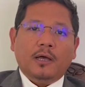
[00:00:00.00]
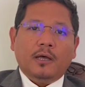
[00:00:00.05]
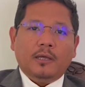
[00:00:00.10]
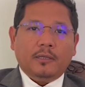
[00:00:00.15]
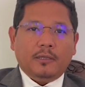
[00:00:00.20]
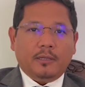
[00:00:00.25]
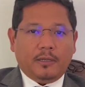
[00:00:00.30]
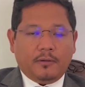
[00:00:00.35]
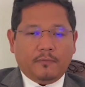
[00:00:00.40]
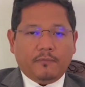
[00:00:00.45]

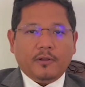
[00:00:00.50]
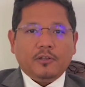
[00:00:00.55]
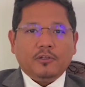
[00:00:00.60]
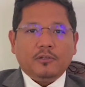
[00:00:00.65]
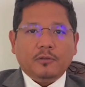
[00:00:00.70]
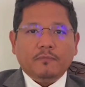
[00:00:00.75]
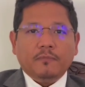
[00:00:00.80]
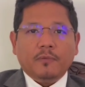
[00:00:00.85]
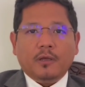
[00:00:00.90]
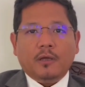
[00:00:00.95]
in a very
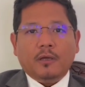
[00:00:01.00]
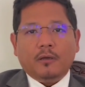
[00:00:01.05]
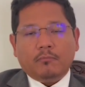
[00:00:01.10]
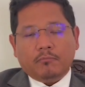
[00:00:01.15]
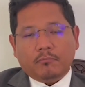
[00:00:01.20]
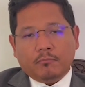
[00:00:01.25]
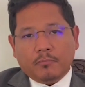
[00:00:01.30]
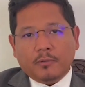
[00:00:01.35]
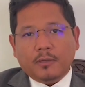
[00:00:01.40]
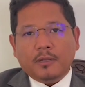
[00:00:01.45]

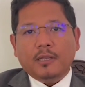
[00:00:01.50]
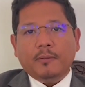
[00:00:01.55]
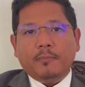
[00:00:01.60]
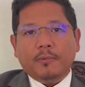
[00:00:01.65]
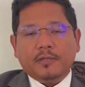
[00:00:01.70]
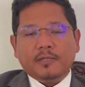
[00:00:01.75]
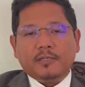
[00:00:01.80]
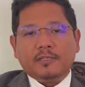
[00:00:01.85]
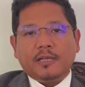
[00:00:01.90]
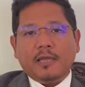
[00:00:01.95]

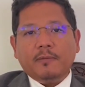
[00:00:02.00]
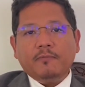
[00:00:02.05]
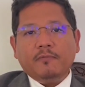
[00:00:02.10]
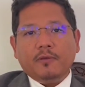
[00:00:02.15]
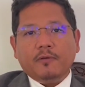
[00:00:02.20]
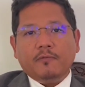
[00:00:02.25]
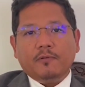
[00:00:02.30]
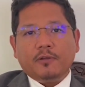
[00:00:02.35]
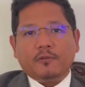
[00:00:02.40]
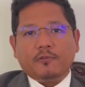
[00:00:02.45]
limited time.
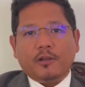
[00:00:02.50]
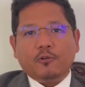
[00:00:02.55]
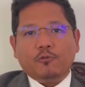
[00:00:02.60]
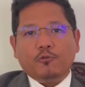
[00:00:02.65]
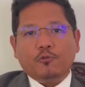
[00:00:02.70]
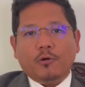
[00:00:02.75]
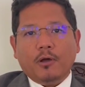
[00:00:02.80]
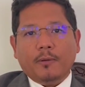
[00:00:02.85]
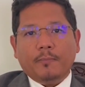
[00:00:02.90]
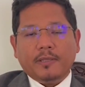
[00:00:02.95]
We will try to
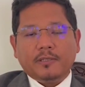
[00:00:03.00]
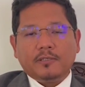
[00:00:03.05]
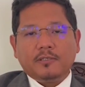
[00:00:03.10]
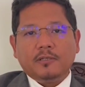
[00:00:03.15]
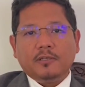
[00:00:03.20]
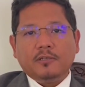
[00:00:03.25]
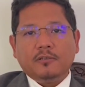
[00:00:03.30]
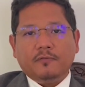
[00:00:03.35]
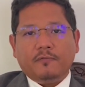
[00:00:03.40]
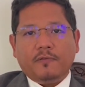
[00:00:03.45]
do our
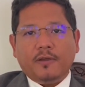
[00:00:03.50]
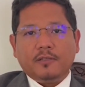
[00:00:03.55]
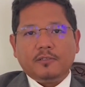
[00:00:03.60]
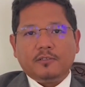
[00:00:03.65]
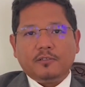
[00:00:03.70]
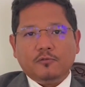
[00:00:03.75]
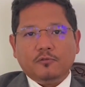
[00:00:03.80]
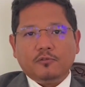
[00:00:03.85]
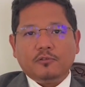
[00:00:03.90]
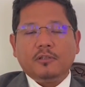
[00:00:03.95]
best to find a
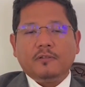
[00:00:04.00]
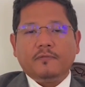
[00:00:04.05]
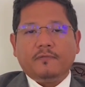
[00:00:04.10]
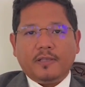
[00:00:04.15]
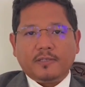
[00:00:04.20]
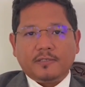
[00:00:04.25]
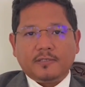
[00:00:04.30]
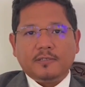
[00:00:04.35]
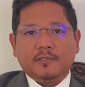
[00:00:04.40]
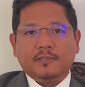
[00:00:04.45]
solution the
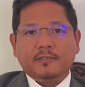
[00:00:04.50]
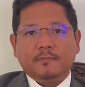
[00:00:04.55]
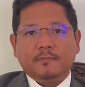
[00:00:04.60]
fastest.